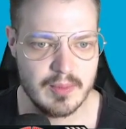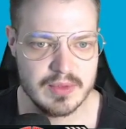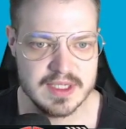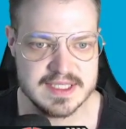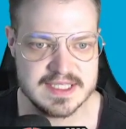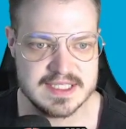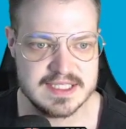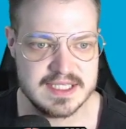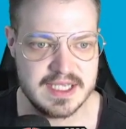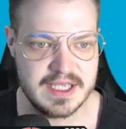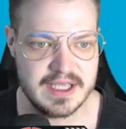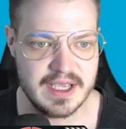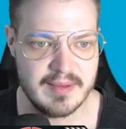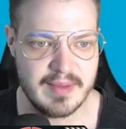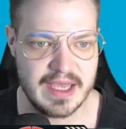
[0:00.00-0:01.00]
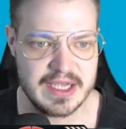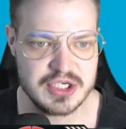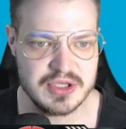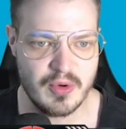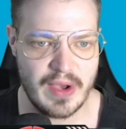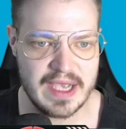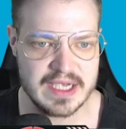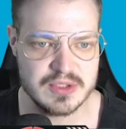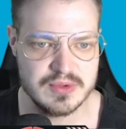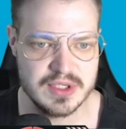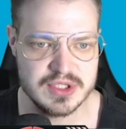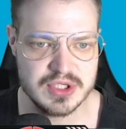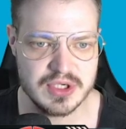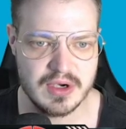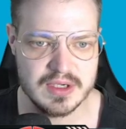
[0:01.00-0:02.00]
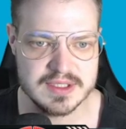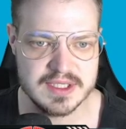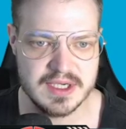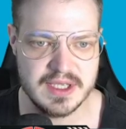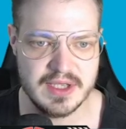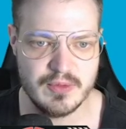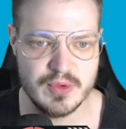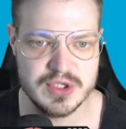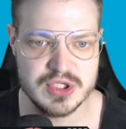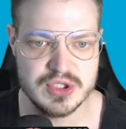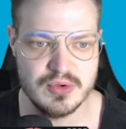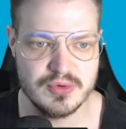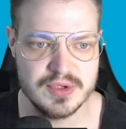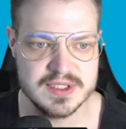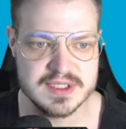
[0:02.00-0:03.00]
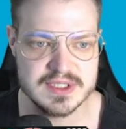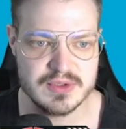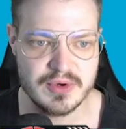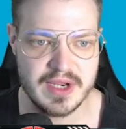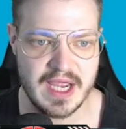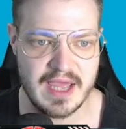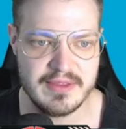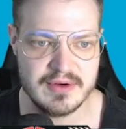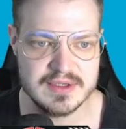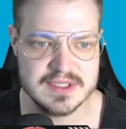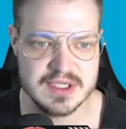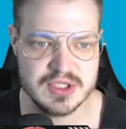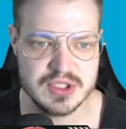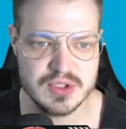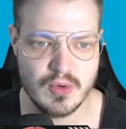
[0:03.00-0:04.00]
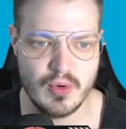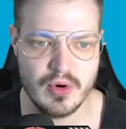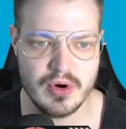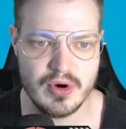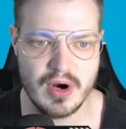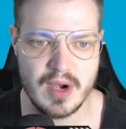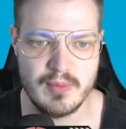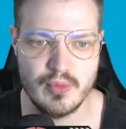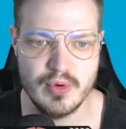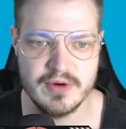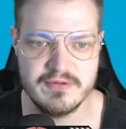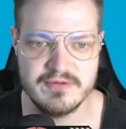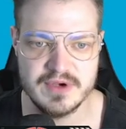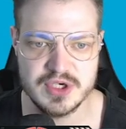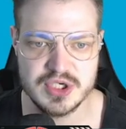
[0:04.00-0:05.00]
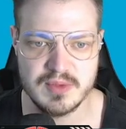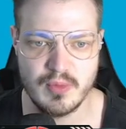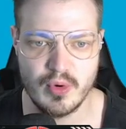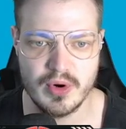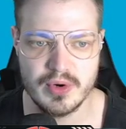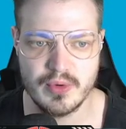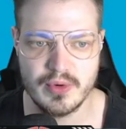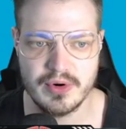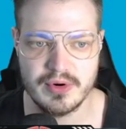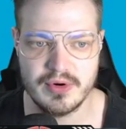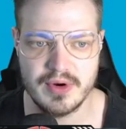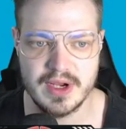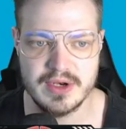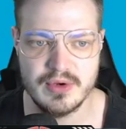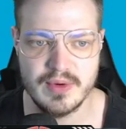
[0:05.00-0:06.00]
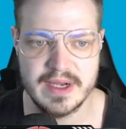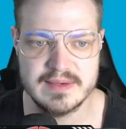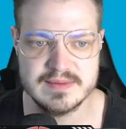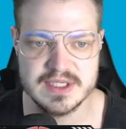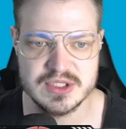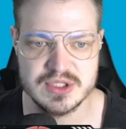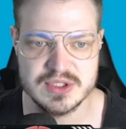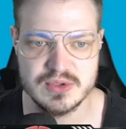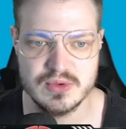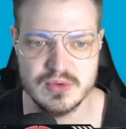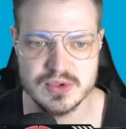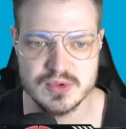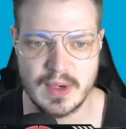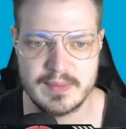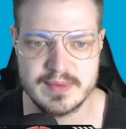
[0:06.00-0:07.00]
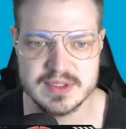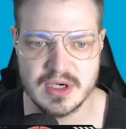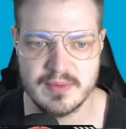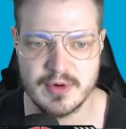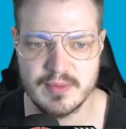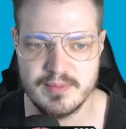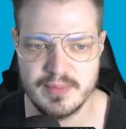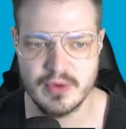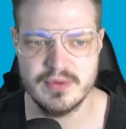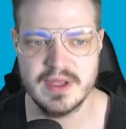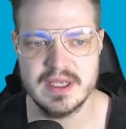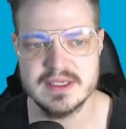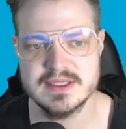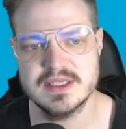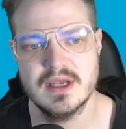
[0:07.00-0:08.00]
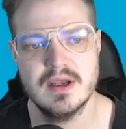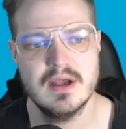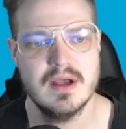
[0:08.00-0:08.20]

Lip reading: Let's see. Imagine the Waxel Ninja continent in which new resources were gathered, such as ore, crop, wood, fish, and more, in order to create new items such as tools, weapons, armor, and buildings.